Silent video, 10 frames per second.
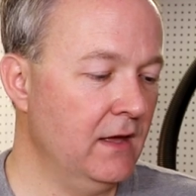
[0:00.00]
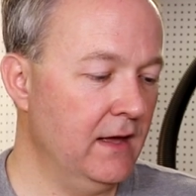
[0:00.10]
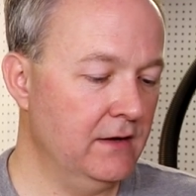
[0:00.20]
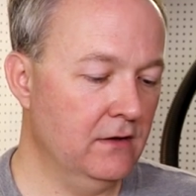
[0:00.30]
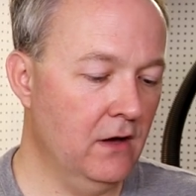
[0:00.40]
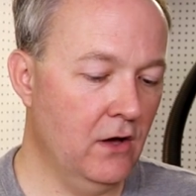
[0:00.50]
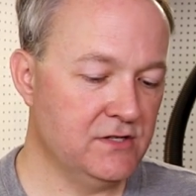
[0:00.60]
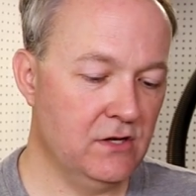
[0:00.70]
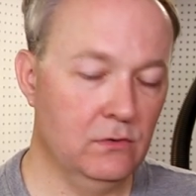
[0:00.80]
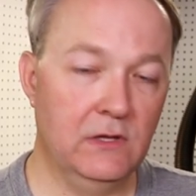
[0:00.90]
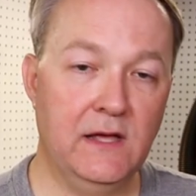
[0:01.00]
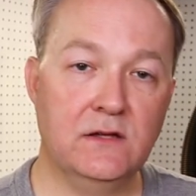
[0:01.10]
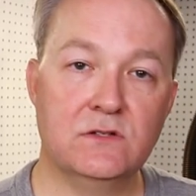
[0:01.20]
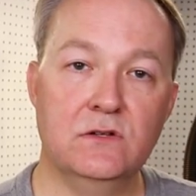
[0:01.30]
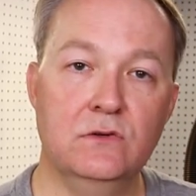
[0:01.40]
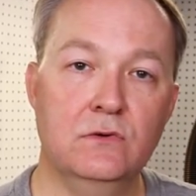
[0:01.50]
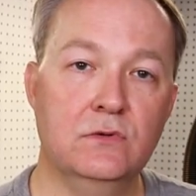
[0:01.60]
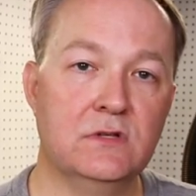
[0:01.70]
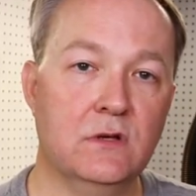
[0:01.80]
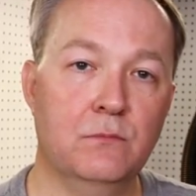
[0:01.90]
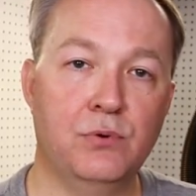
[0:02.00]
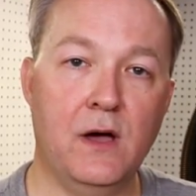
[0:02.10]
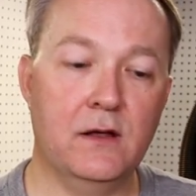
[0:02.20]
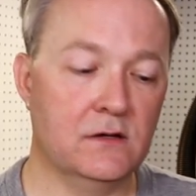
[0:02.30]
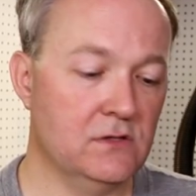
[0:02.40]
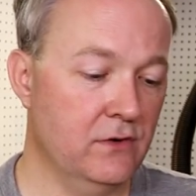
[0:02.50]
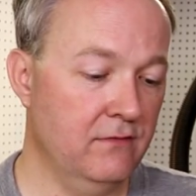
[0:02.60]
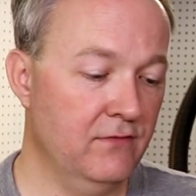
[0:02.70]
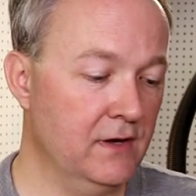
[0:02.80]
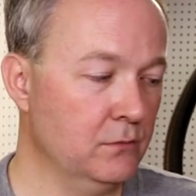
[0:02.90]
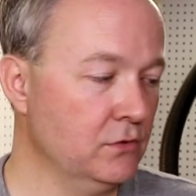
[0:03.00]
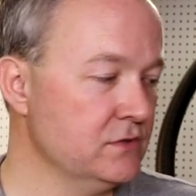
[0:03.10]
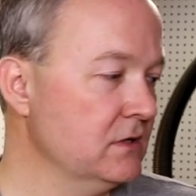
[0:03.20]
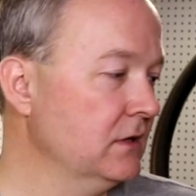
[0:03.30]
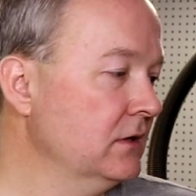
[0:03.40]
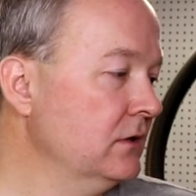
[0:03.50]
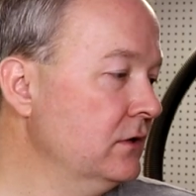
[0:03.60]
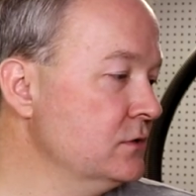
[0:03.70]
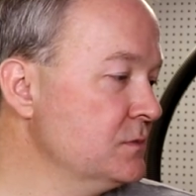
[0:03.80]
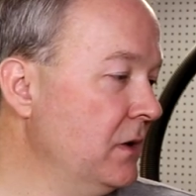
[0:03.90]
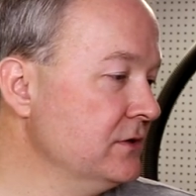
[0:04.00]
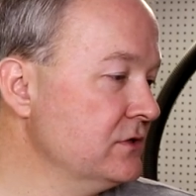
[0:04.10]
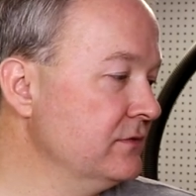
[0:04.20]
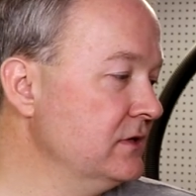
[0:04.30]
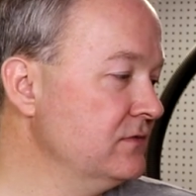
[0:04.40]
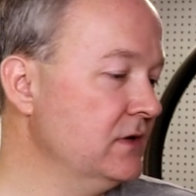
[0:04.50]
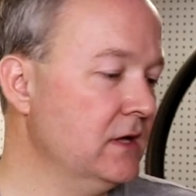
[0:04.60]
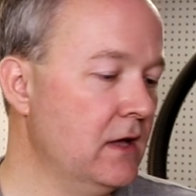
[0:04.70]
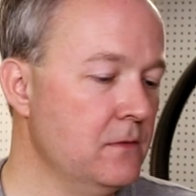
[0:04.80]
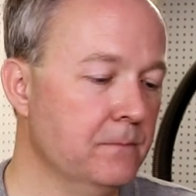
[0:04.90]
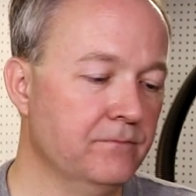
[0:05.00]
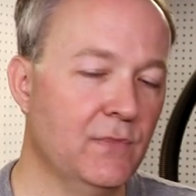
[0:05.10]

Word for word: and uh, also links to some products on Inventables who sponsored this video.